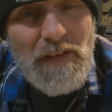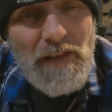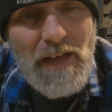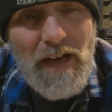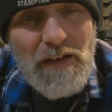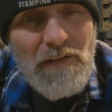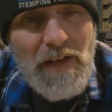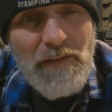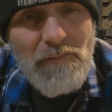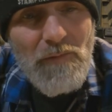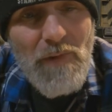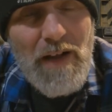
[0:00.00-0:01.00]
God, I
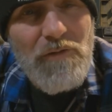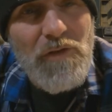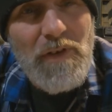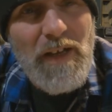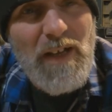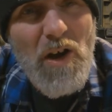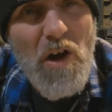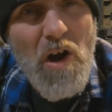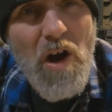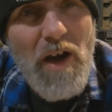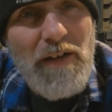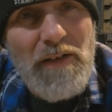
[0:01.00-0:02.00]
watch it like a
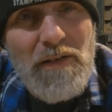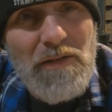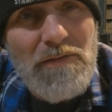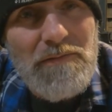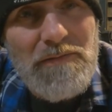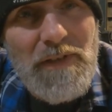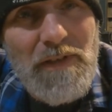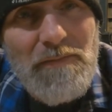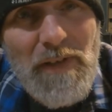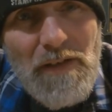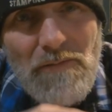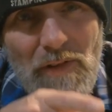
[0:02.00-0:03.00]
hawk, you know. Tell
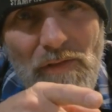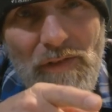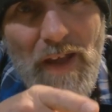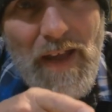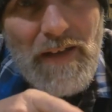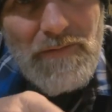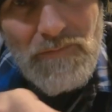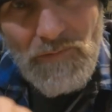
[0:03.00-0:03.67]
them, hey, what's that?